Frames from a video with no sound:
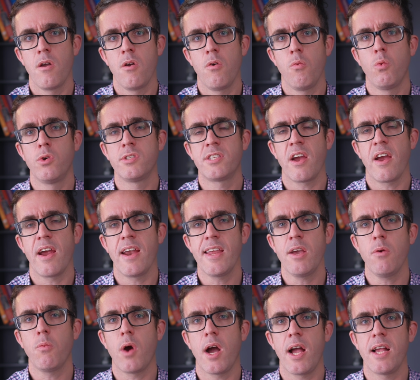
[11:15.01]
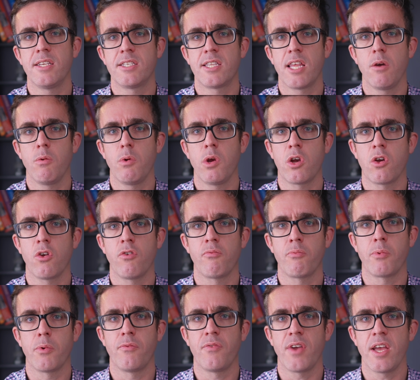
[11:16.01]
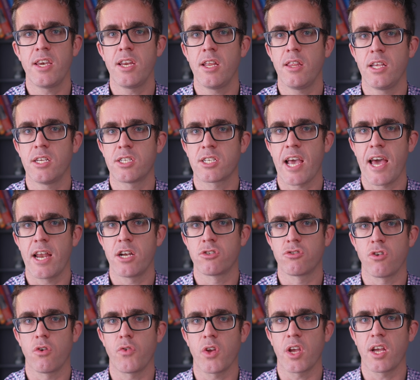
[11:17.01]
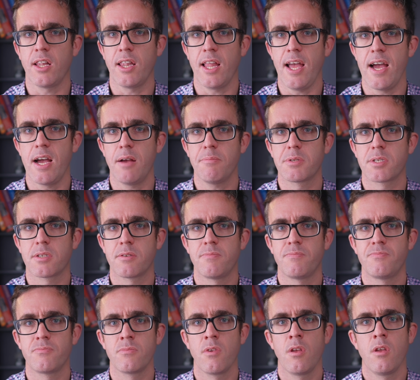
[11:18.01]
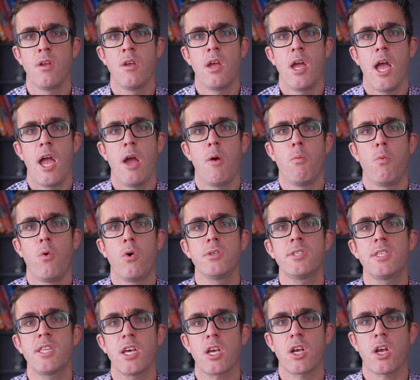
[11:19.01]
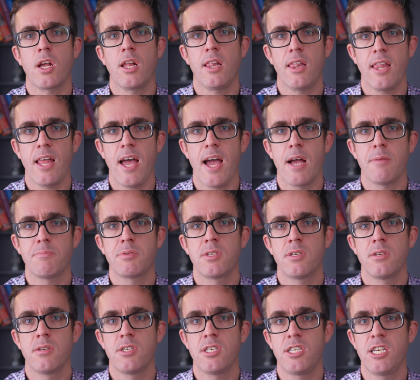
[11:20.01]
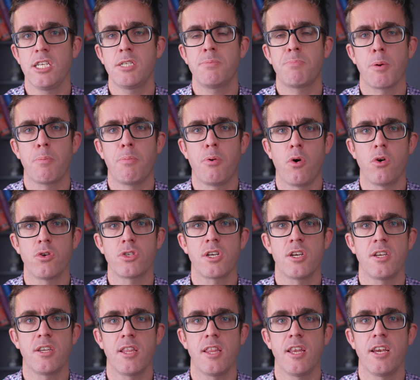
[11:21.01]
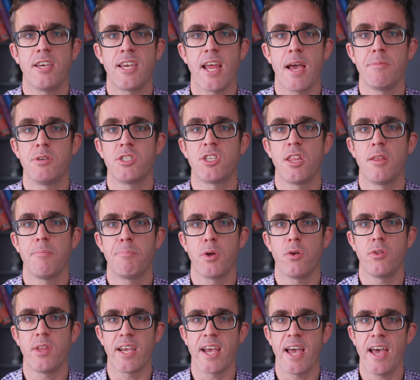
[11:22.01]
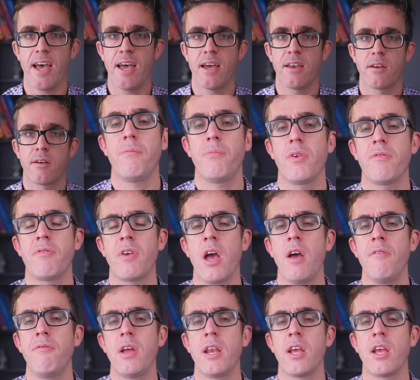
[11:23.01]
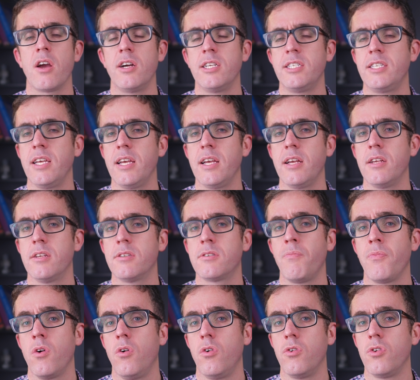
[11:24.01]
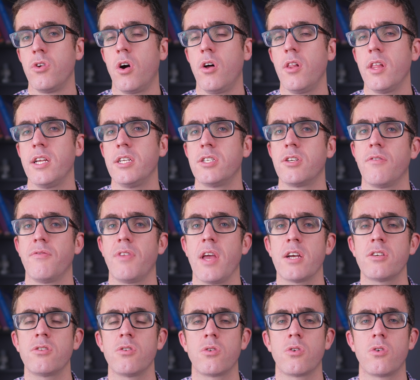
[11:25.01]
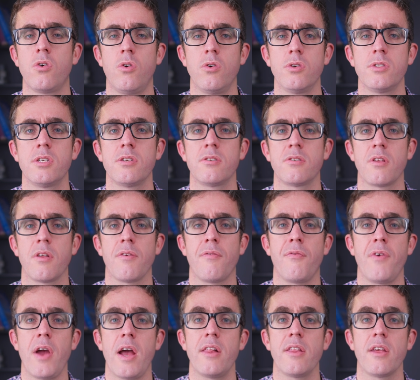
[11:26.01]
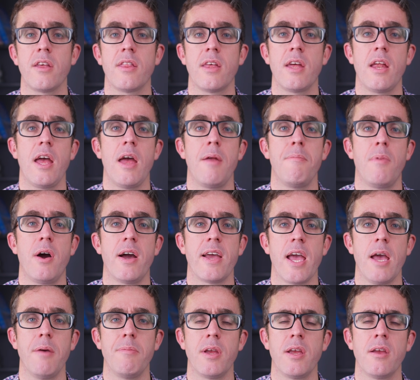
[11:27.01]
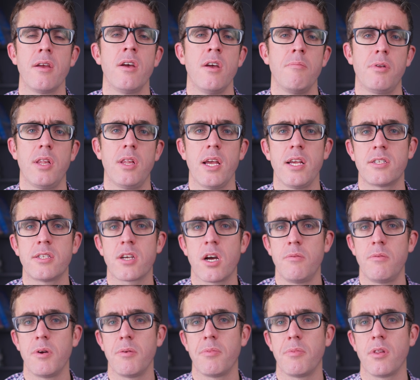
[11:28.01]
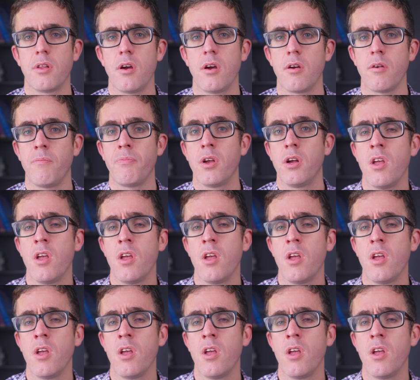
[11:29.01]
Was there any ways that we could have prevented this catastrophic collapse? And was the collapse disproportionate to the damage that the building had? If you have any ideas or knowledge of the actual causes of the failure at Miami, please comment below.